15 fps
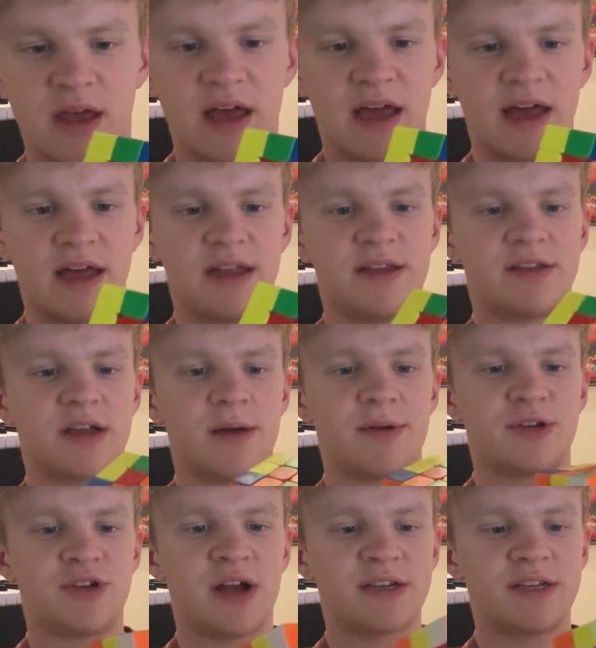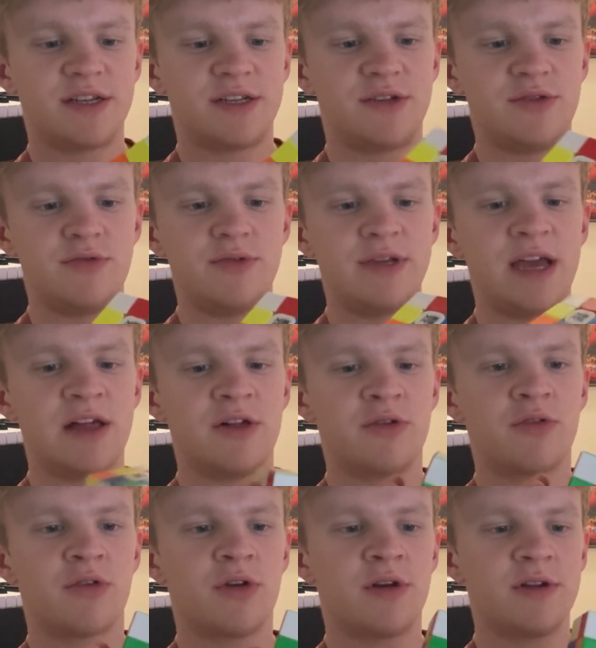and I'm attracted to yellow
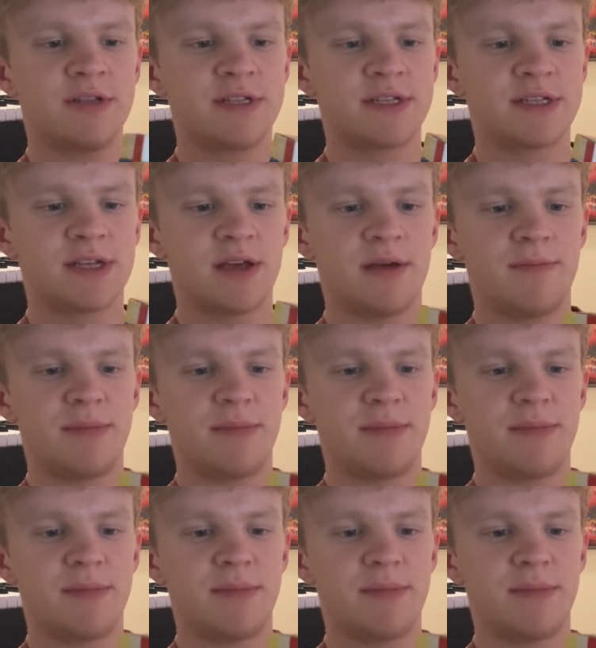cross